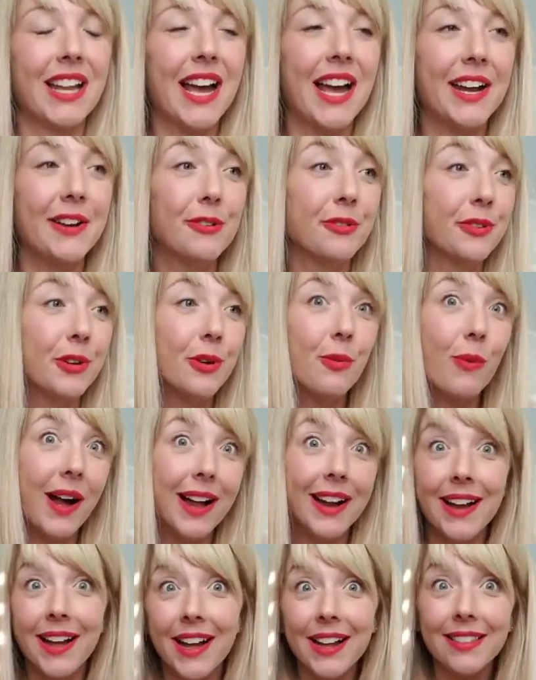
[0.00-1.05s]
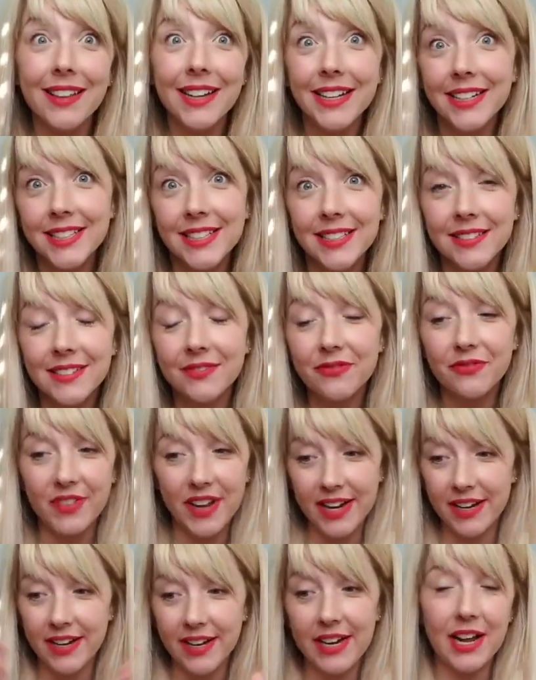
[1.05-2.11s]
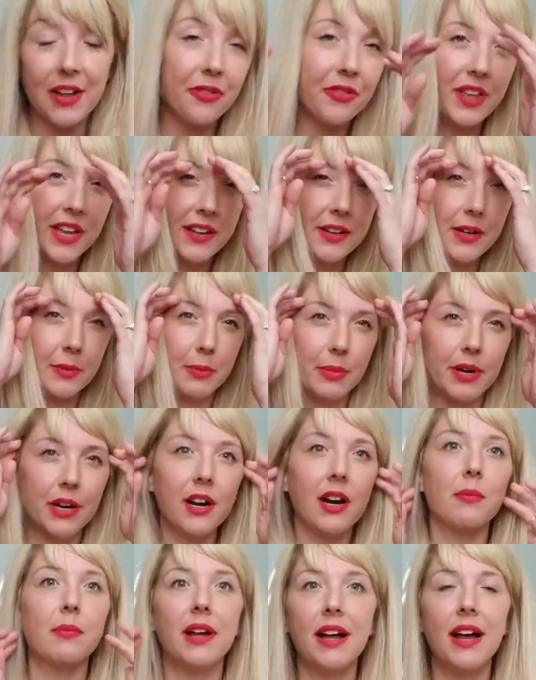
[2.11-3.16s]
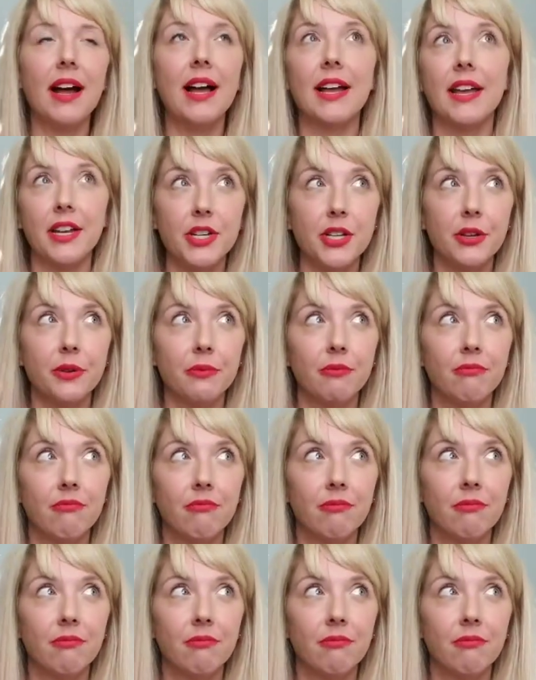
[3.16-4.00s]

I don't know why I like finding out that number, but I do.